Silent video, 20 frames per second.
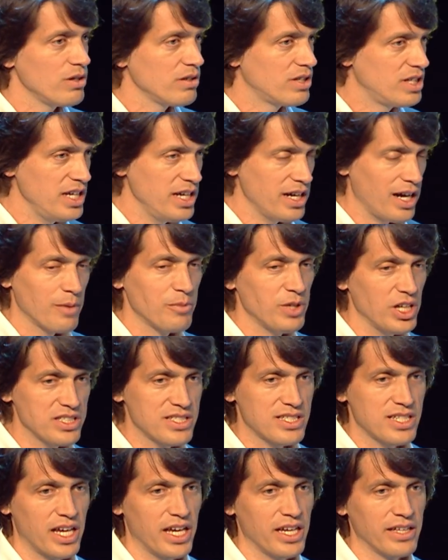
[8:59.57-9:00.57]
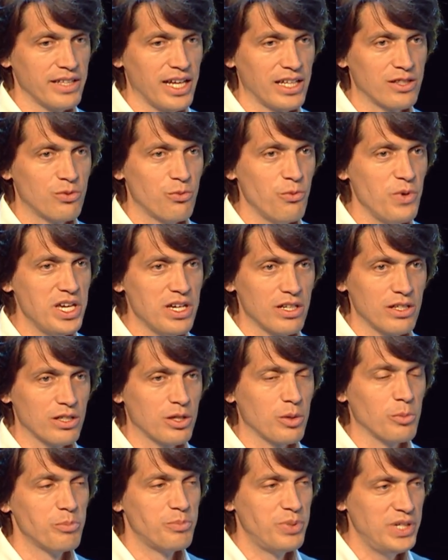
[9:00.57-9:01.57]
Here, I'm not saying that we're going to
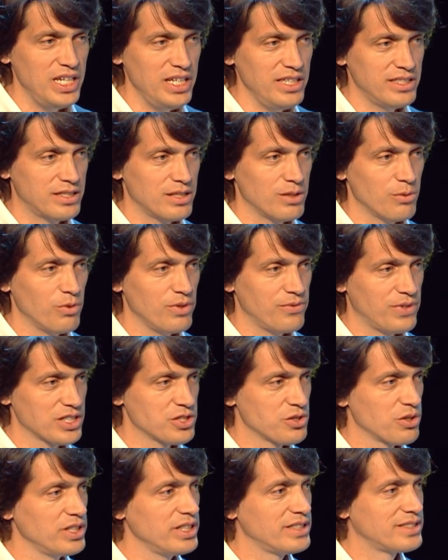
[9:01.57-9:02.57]
compete with actually